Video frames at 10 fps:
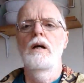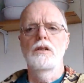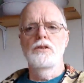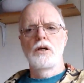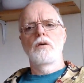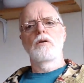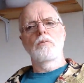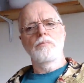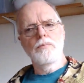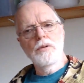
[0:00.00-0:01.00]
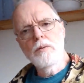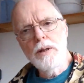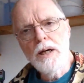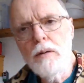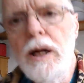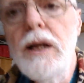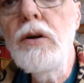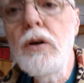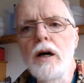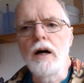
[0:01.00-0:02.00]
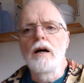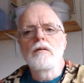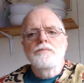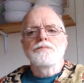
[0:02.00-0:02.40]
So you buy a brand new car,